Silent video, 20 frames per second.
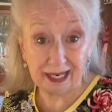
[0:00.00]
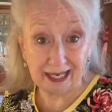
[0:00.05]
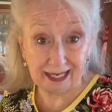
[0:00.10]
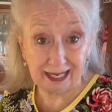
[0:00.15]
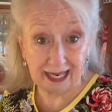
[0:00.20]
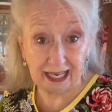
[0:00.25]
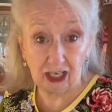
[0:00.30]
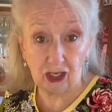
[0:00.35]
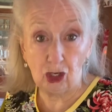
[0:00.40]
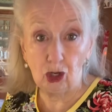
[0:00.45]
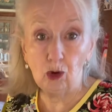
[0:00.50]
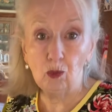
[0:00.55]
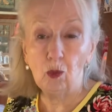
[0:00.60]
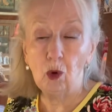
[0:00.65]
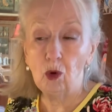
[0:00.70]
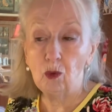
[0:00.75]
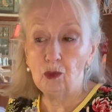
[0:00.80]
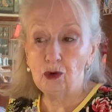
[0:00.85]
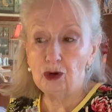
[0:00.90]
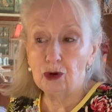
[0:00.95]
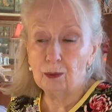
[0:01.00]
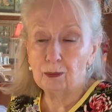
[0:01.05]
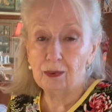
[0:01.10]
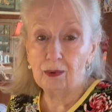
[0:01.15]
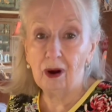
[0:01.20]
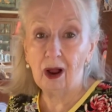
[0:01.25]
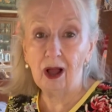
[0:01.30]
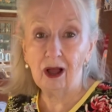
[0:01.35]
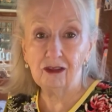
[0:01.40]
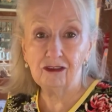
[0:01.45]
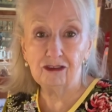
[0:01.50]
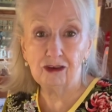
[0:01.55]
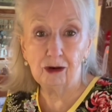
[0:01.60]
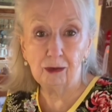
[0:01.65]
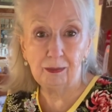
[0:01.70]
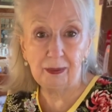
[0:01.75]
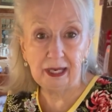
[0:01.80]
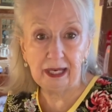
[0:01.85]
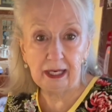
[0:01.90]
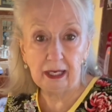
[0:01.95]
And you want your broth to
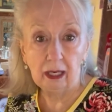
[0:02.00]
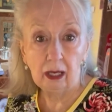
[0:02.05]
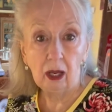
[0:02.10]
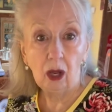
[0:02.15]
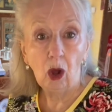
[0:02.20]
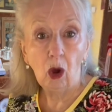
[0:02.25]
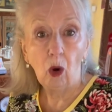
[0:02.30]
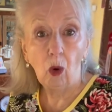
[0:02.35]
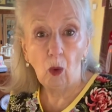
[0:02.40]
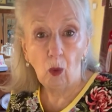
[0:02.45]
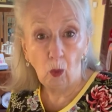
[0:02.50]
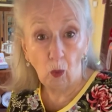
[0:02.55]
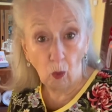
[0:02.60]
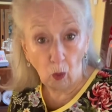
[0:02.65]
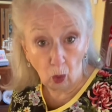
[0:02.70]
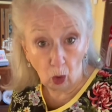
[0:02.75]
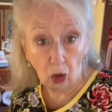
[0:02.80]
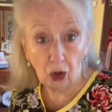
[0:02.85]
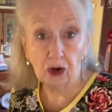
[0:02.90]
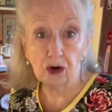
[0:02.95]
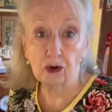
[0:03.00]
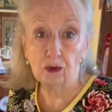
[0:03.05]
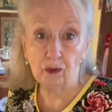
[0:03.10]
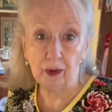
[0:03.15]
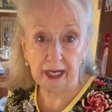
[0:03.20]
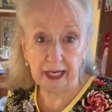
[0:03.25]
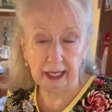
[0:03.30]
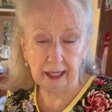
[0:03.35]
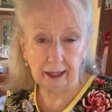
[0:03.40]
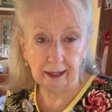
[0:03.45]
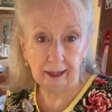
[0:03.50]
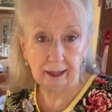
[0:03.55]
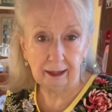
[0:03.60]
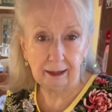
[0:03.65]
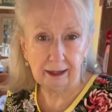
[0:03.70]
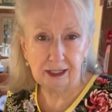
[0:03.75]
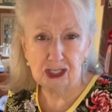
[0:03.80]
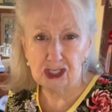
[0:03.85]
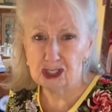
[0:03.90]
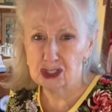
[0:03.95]
be watery.
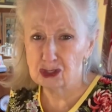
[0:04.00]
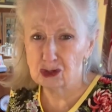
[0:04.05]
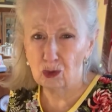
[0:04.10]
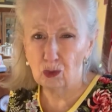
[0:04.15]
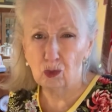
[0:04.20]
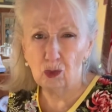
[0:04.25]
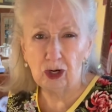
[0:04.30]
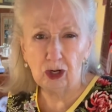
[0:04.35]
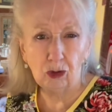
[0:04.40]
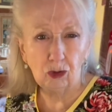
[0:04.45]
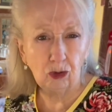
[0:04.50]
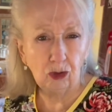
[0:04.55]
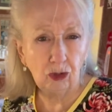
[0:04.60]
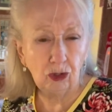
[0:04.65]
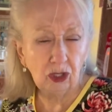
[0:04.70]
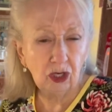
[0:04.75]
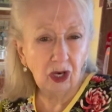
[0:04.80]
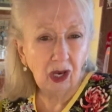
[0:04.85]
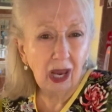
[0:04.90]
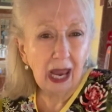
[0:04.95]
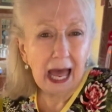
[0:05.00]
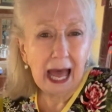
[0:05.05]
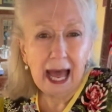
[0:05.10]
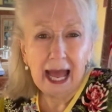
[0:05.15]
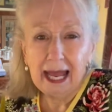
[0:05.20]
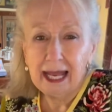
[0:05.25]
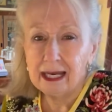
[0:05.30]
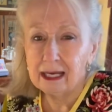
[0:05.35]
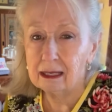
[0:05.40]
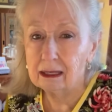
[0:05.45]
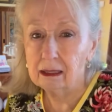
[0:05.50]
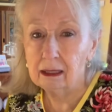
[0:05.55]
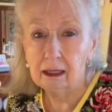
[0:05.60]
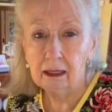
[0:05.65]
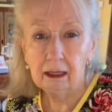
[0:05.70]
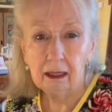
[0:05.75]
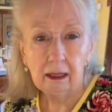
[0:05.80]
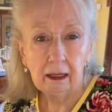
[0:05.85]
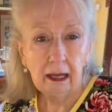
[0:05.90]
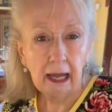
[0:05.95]
Just a real good, light,
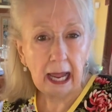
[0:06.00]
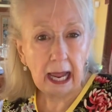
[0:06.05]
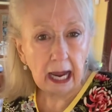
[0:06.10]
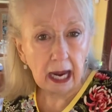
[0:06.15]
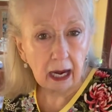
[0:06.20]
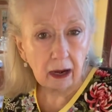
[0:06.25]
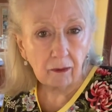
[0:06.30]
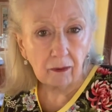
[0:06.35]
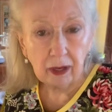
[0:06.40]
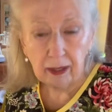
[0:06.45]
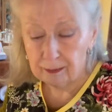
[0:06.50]
airy